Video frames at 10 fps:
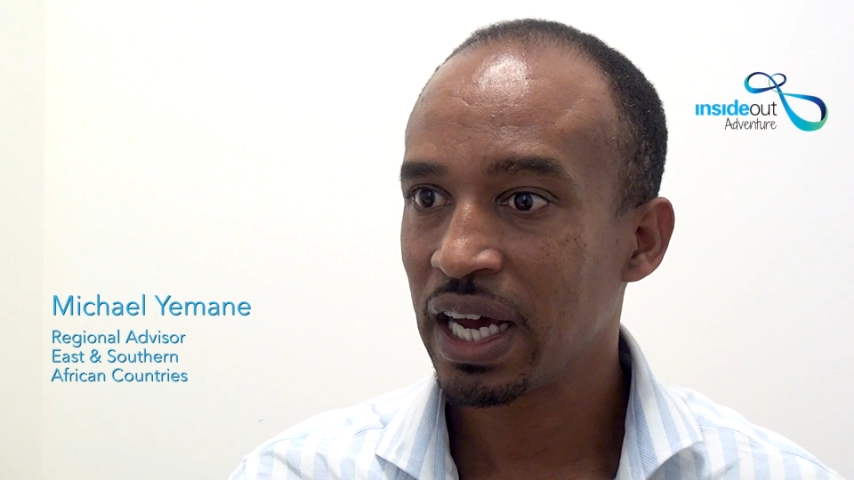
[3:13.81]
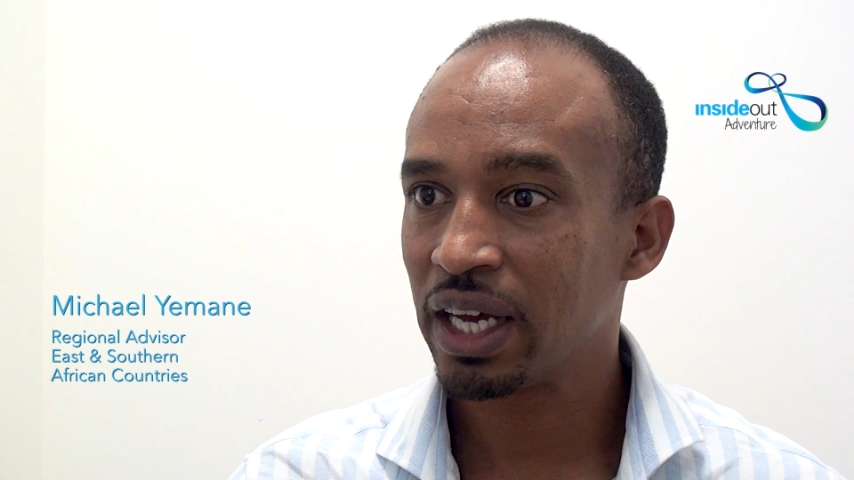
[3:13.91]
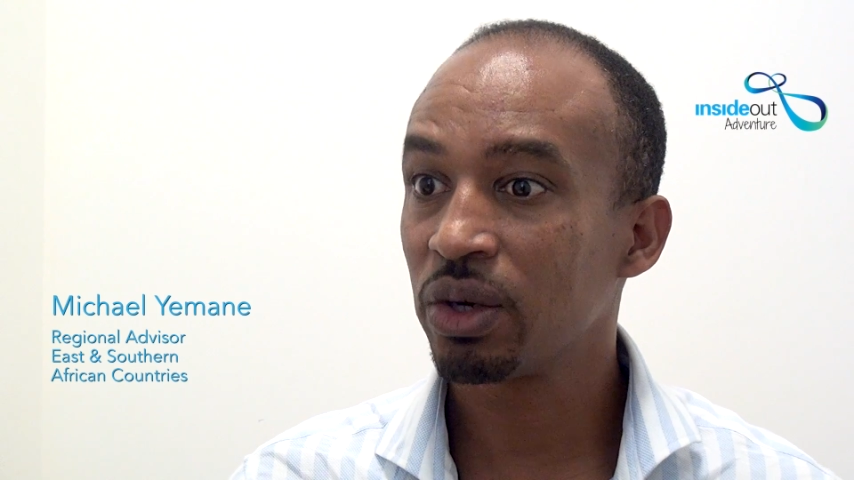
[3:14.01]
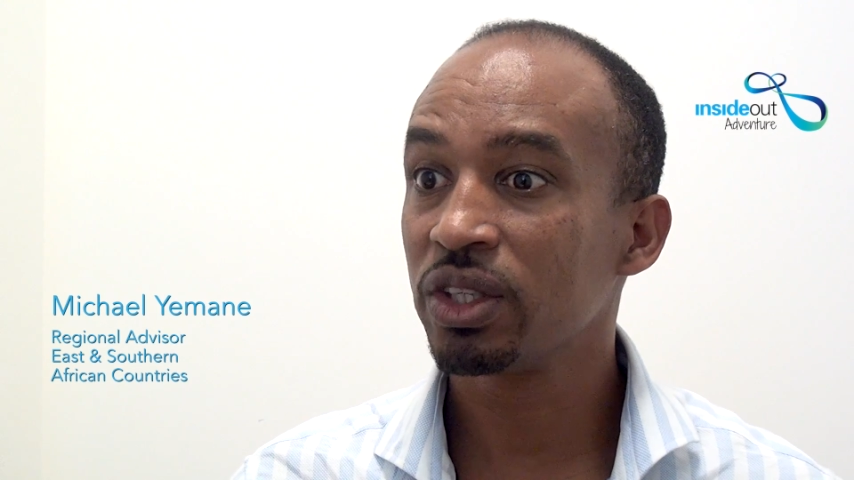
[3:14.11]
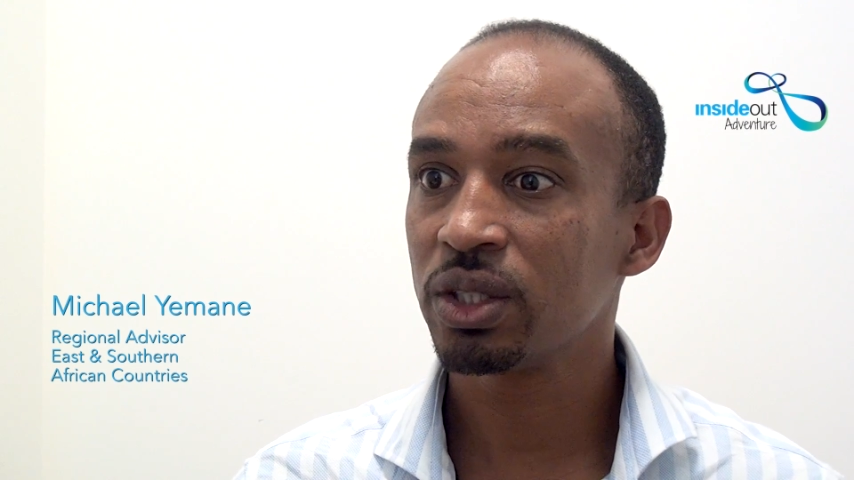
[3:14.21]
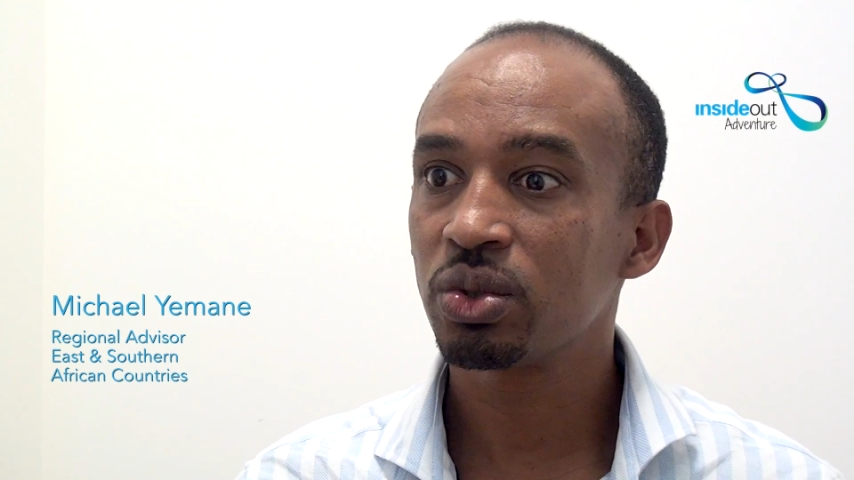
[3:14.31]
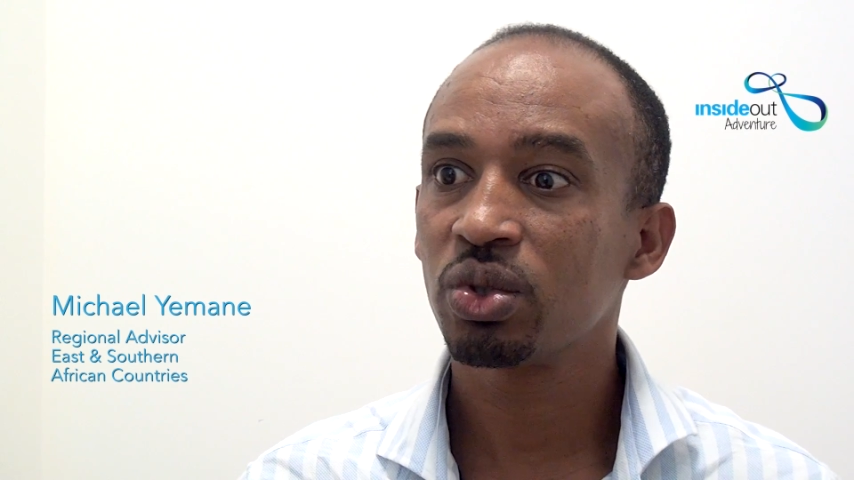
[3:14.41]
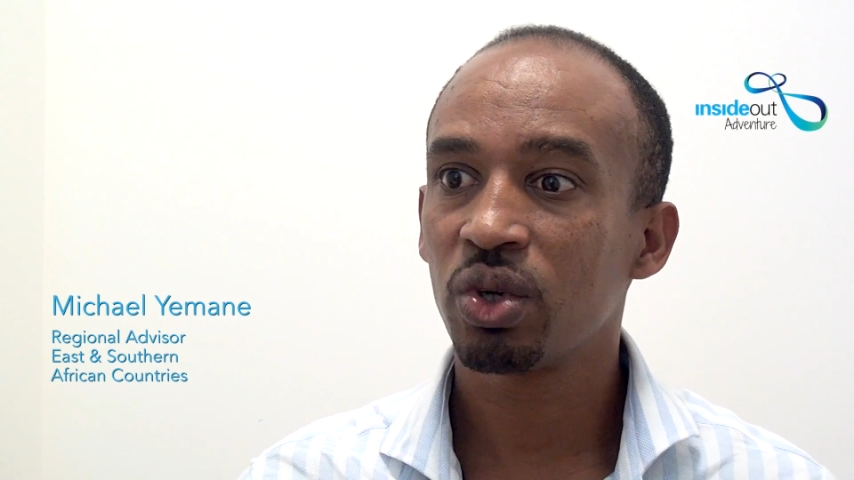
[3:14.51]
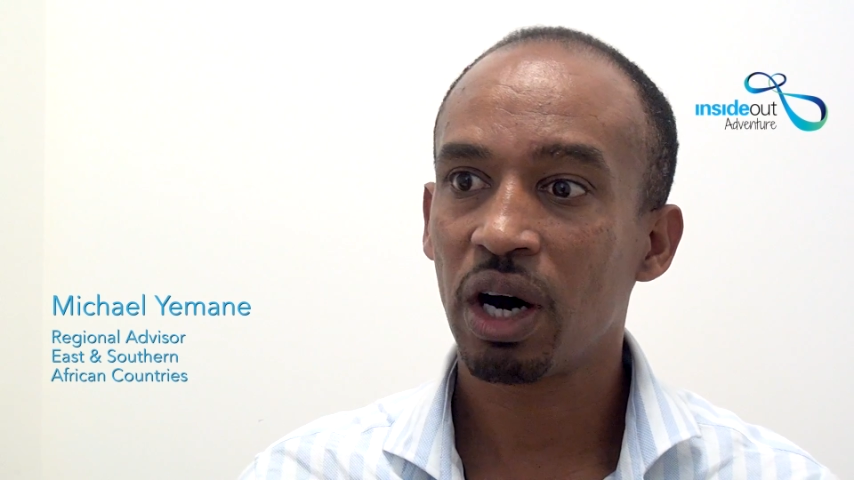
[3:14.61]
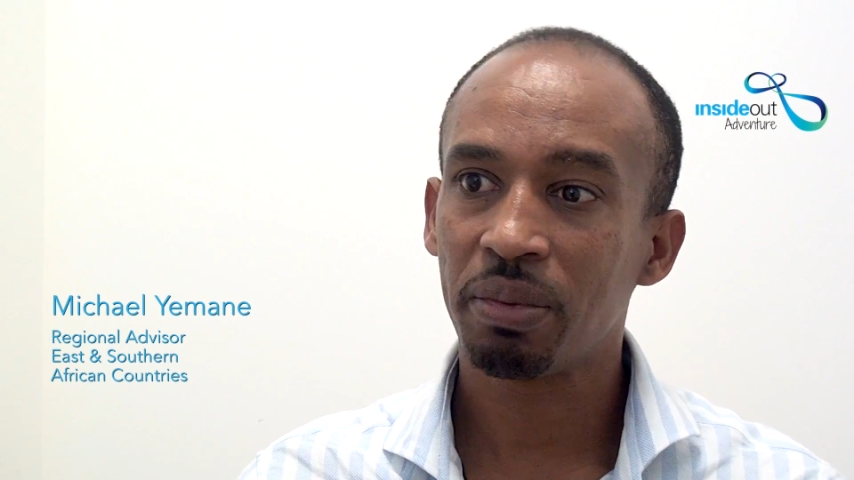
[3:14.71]
I don't need
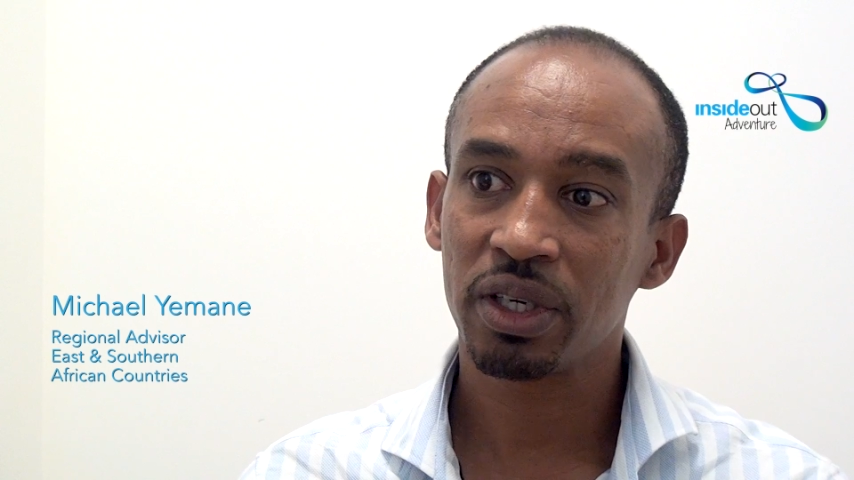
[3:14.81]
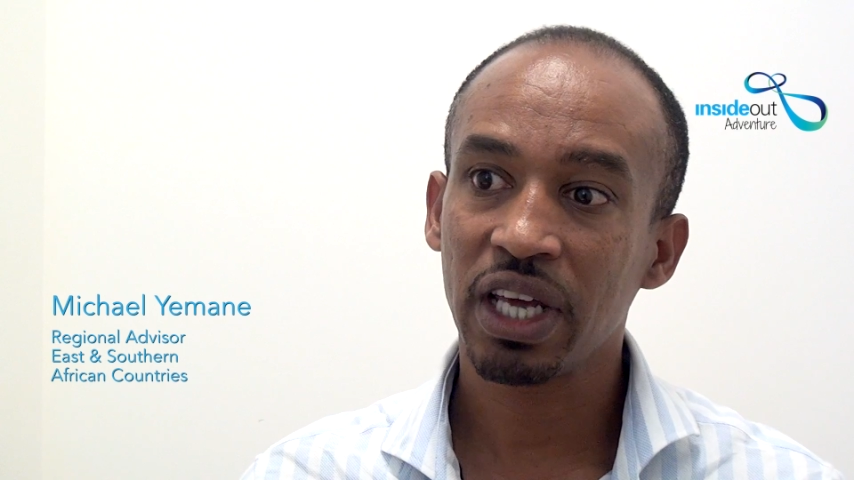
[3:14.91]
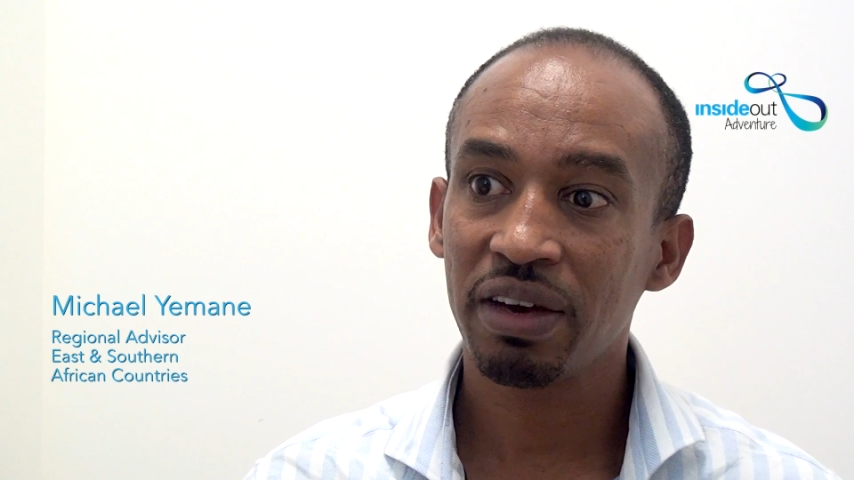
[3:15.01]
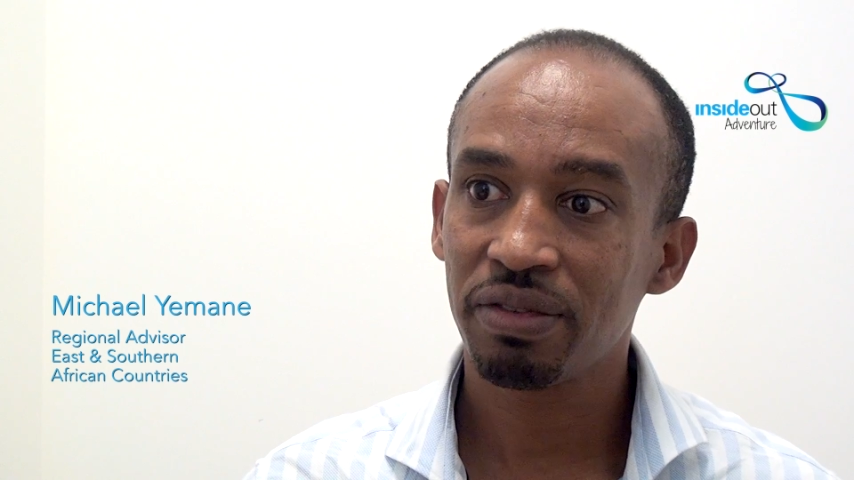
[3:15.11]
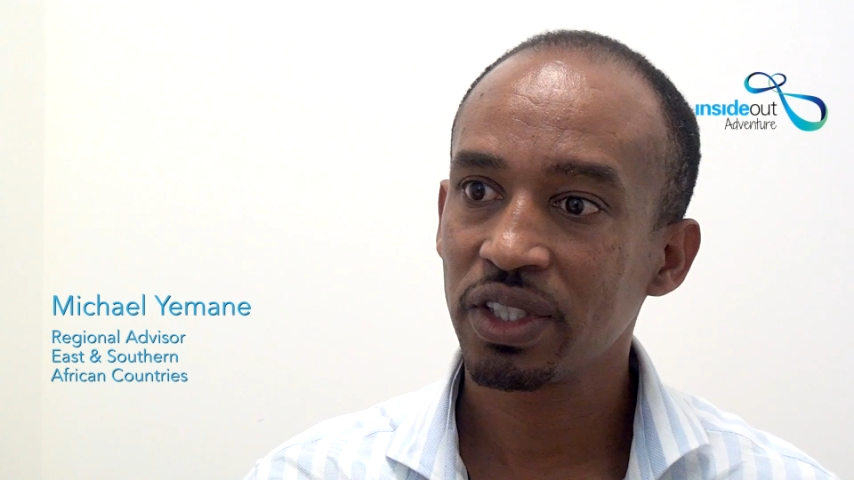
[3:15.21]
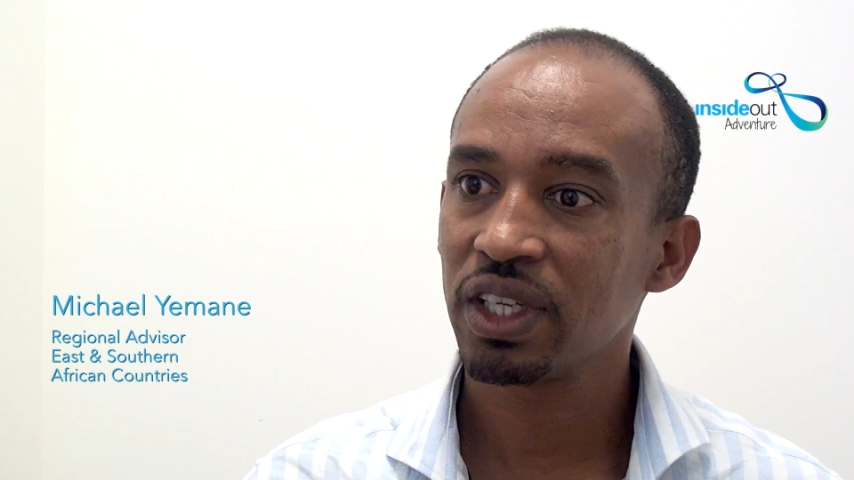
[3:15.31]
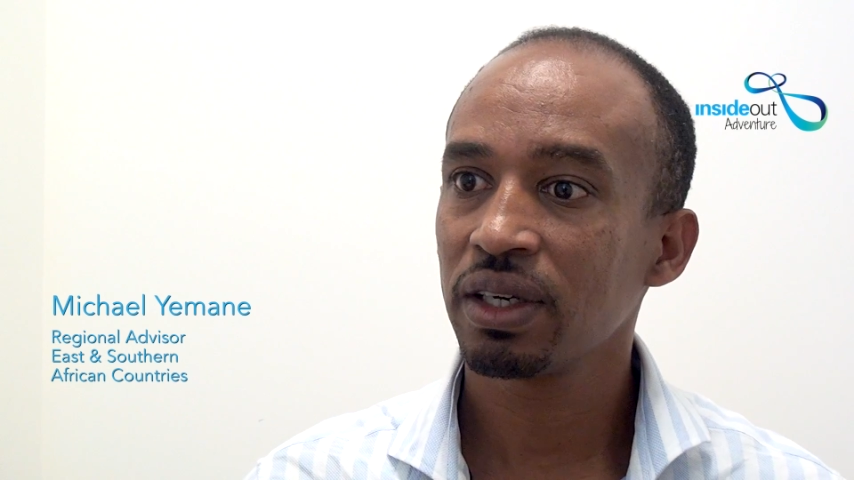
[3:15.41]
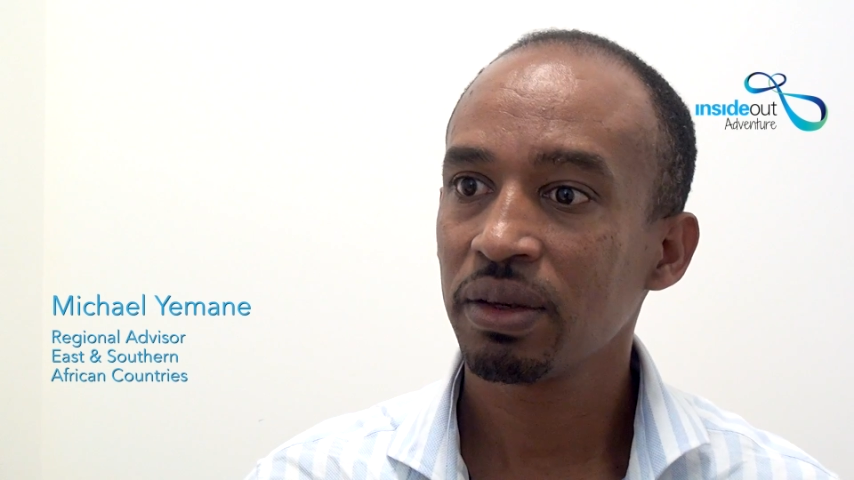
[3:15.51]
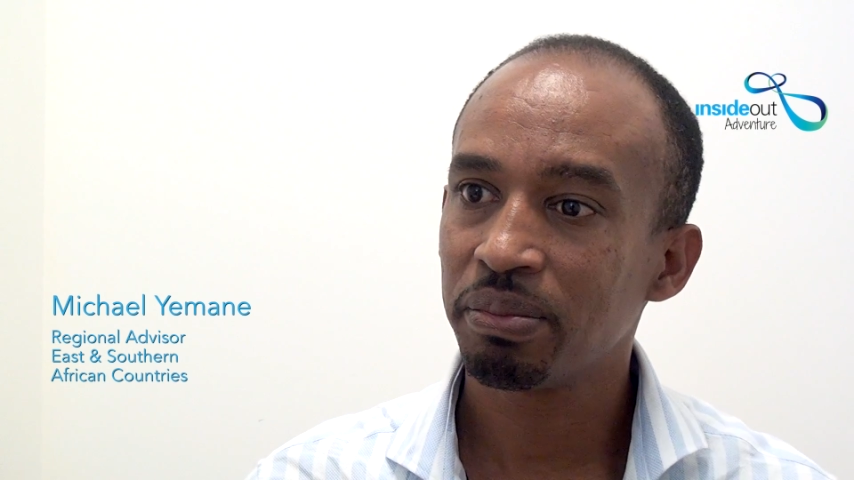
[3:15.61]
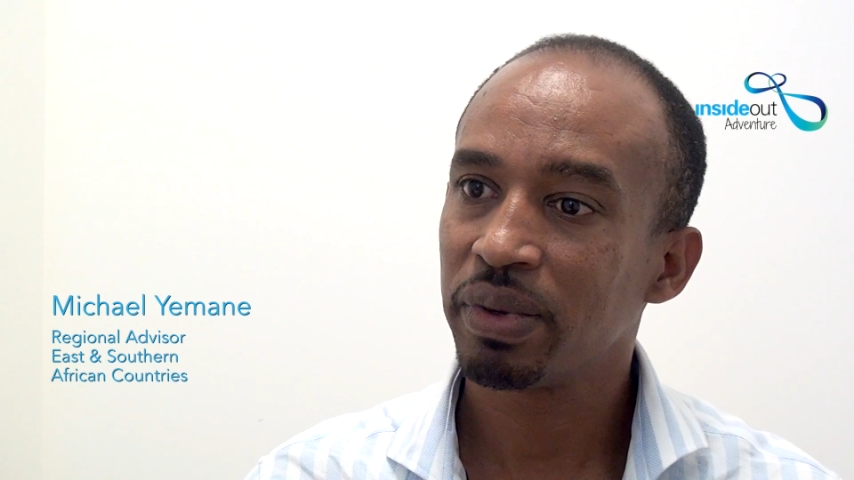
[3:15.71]
to know about everything,